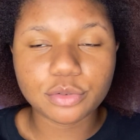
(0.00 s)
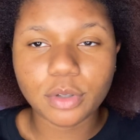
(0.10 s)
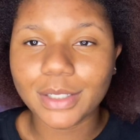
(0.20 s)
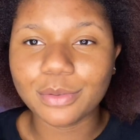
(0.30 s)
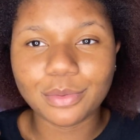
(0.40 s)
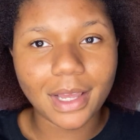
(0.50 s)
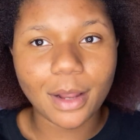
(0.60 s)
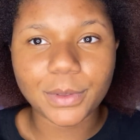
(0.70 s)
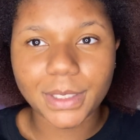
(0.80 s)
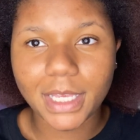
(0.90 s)
I do not
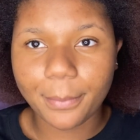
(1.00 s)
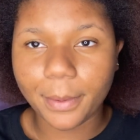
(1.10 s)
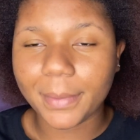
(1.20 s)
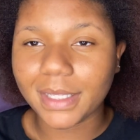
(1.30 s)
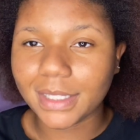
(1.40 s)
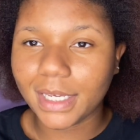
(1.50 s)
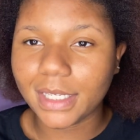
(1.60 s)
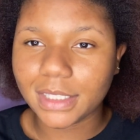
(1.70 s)
really care about my length.